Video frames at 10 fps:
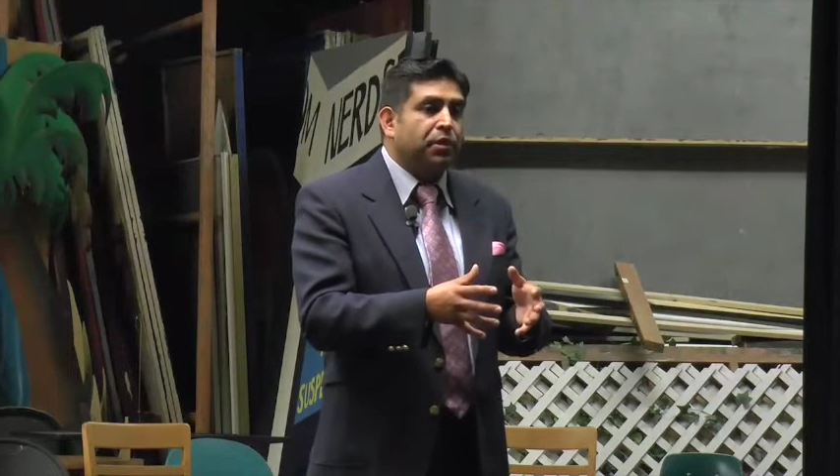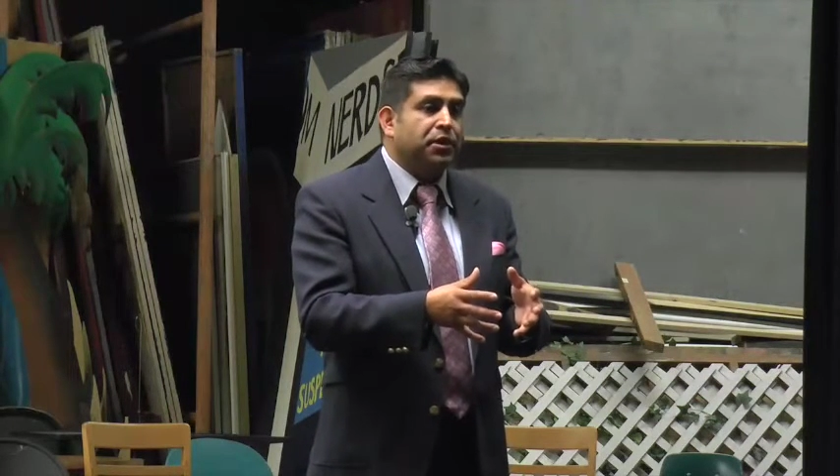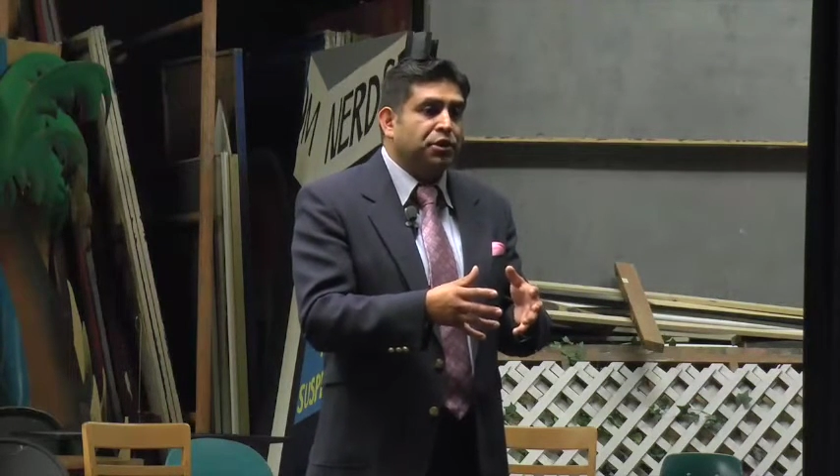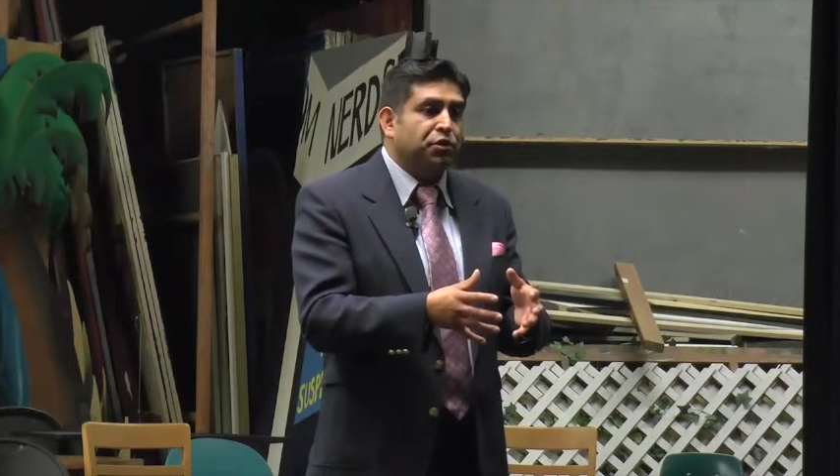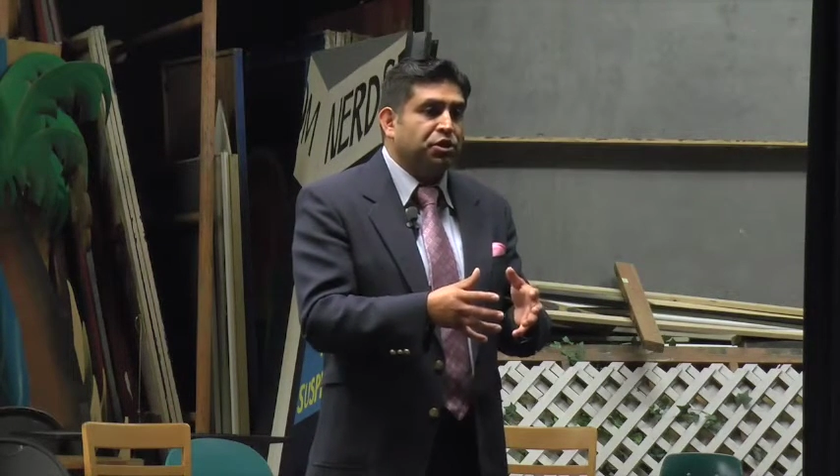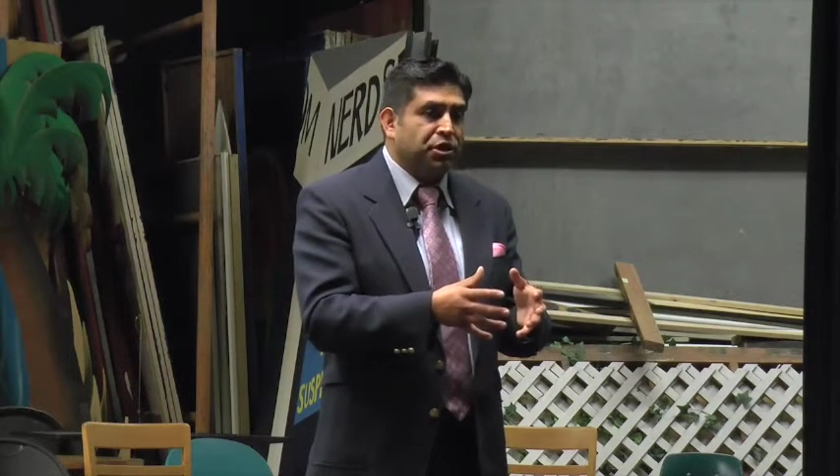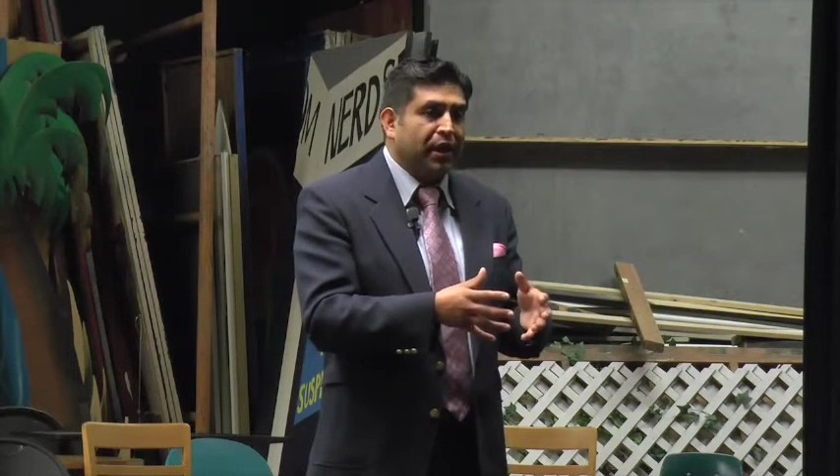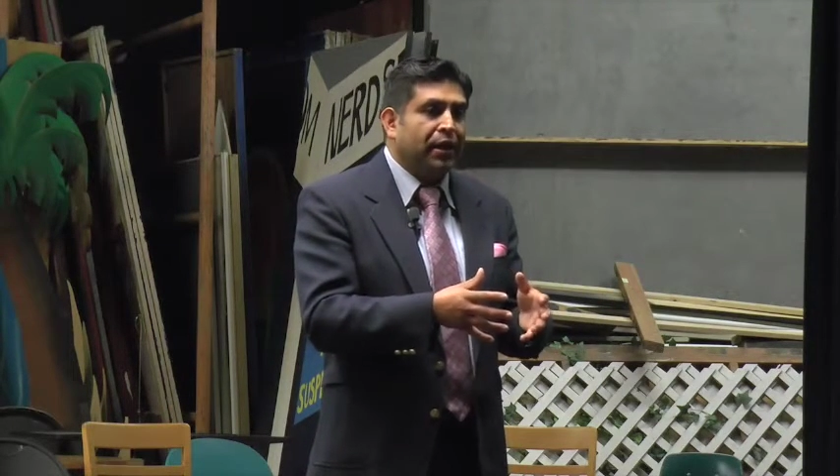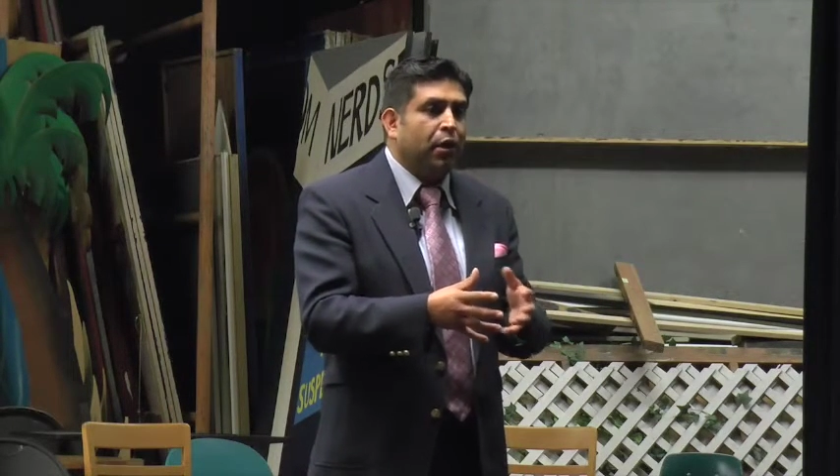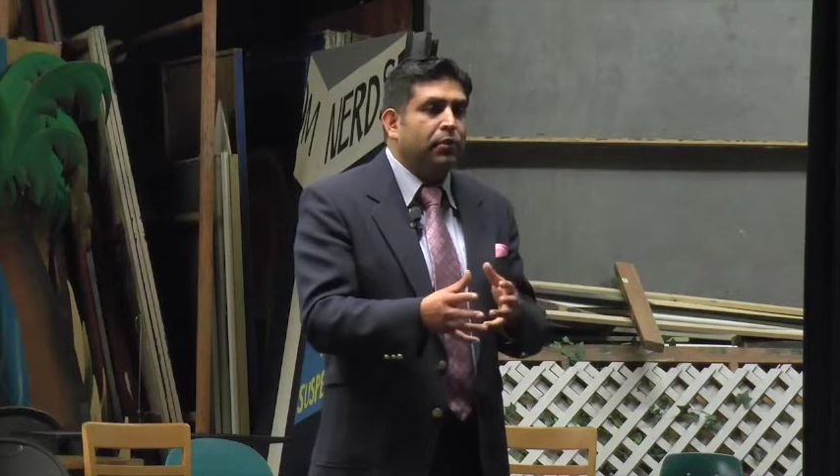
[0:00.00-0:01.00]
potential to
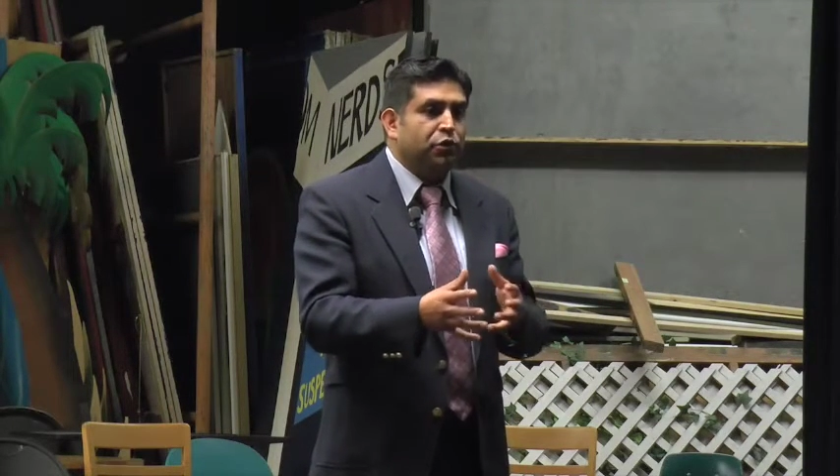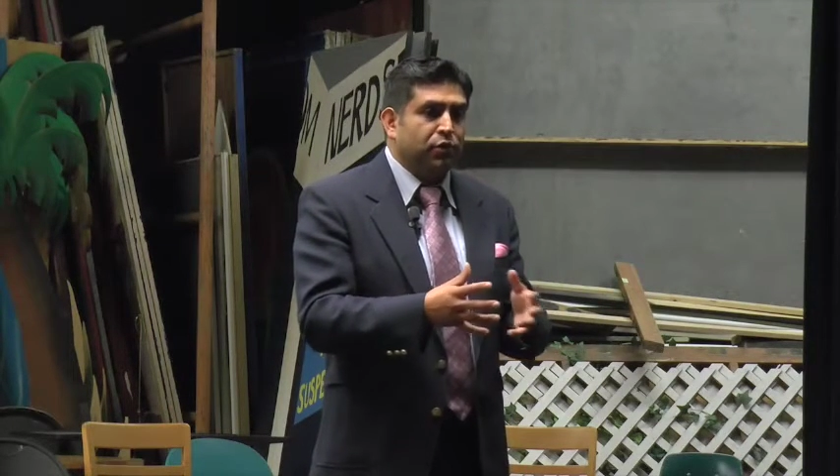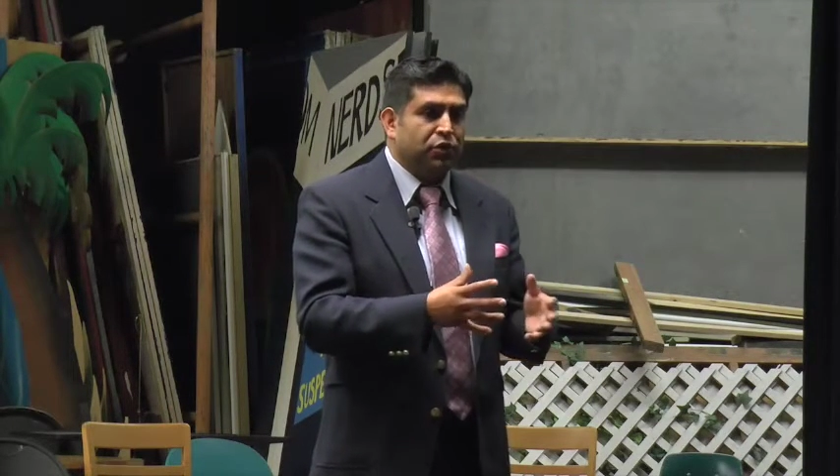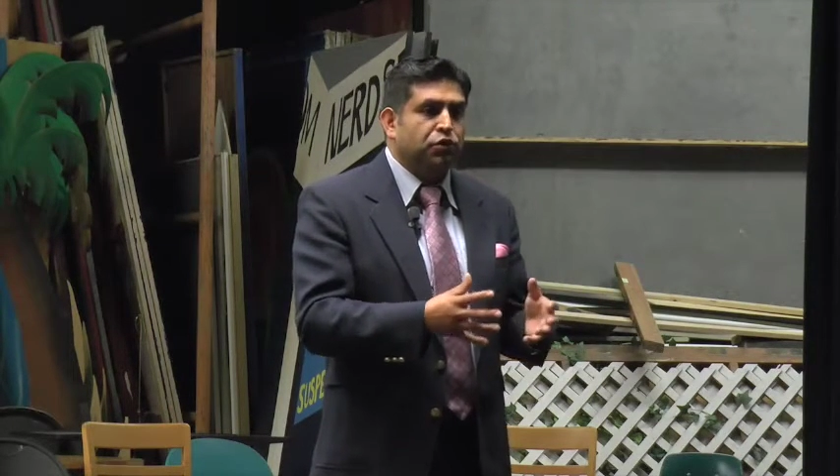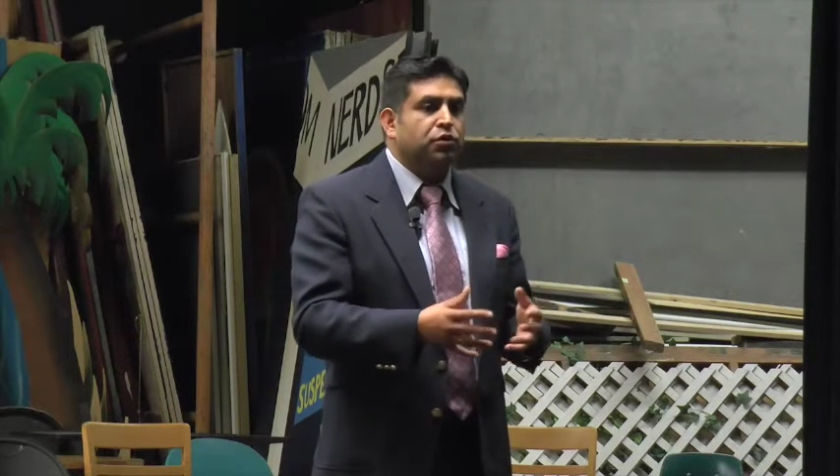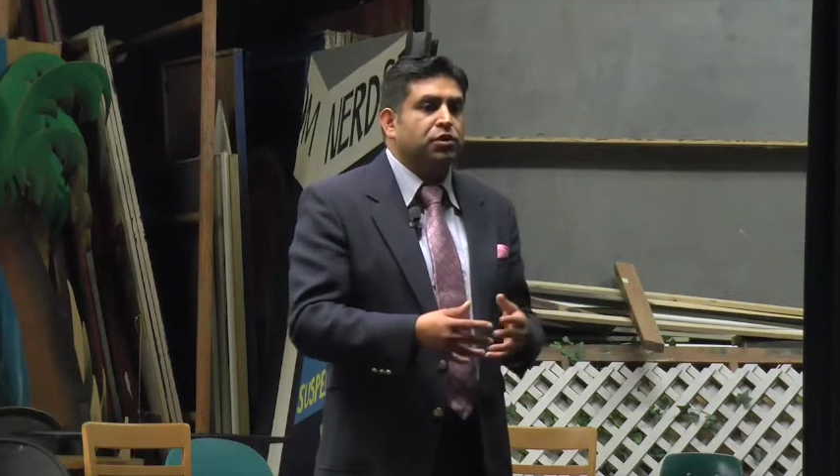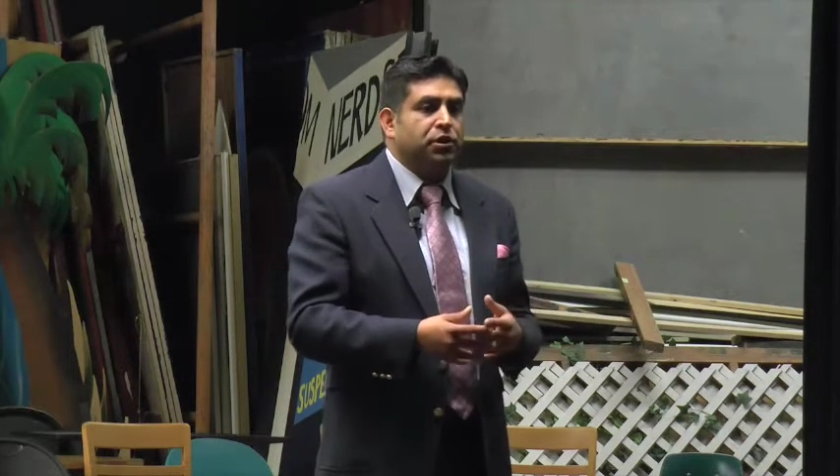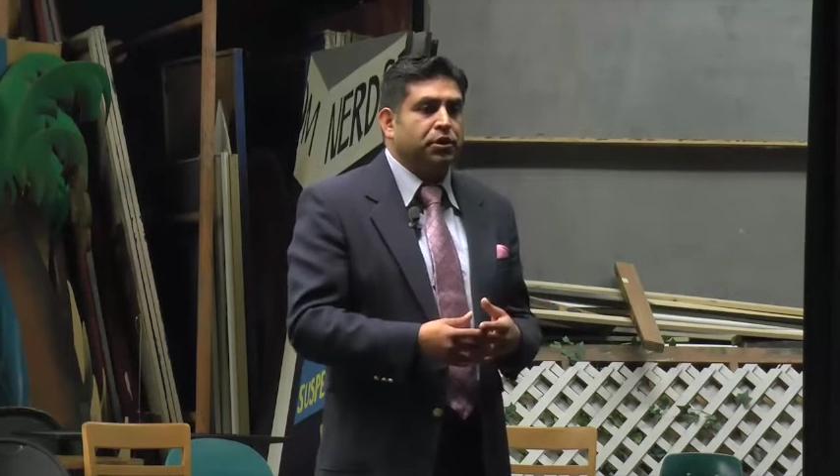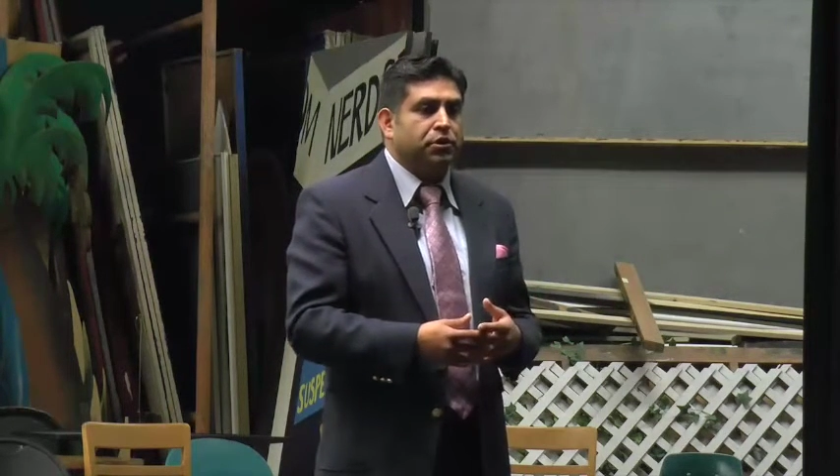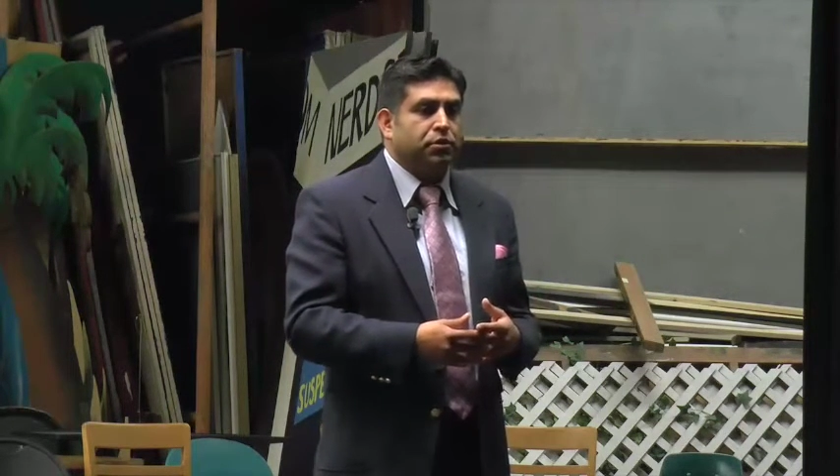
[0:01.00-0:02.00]
stand out between those two
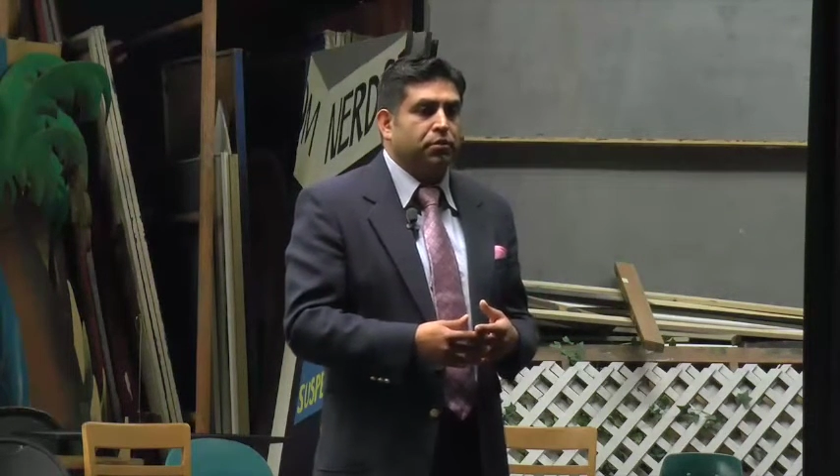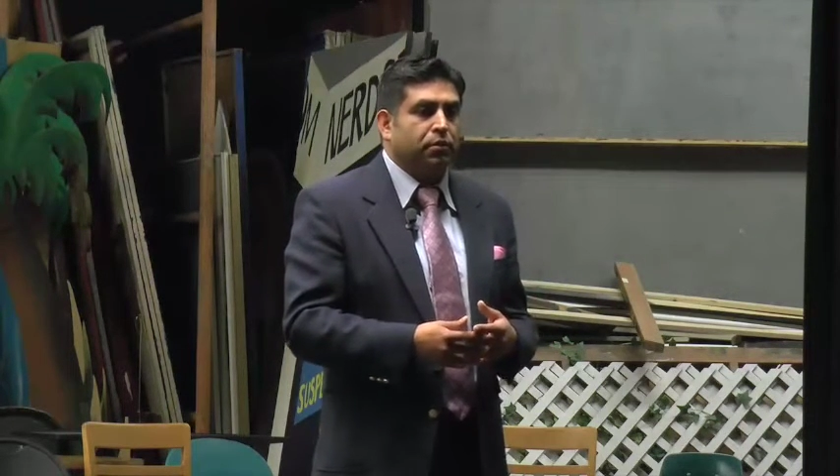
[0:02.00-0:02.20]
cities.